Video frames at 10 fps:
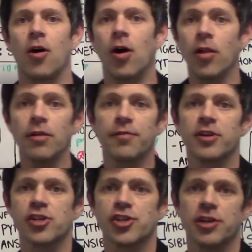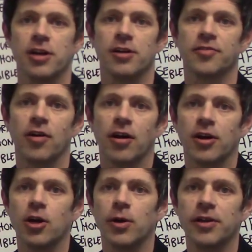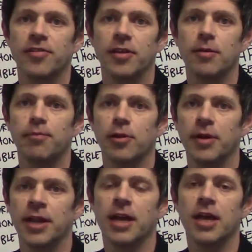all of the shells are going to implement